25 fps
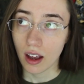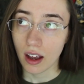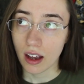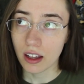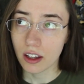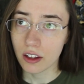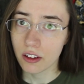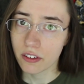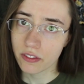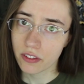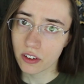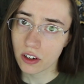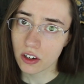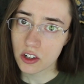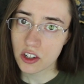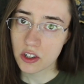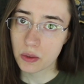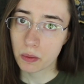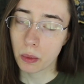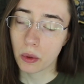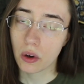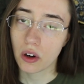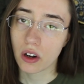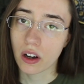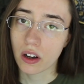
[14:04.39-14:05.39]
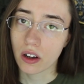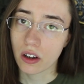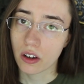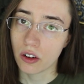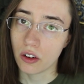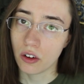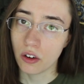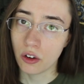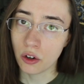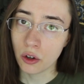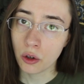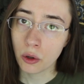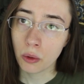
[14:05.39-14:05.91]
In the first book,
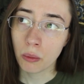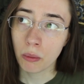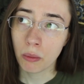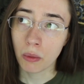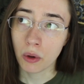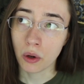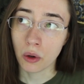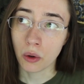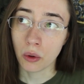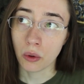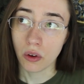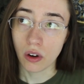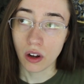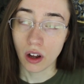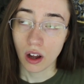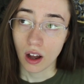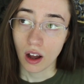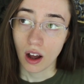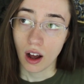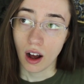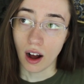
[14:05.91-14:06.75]
New Moon,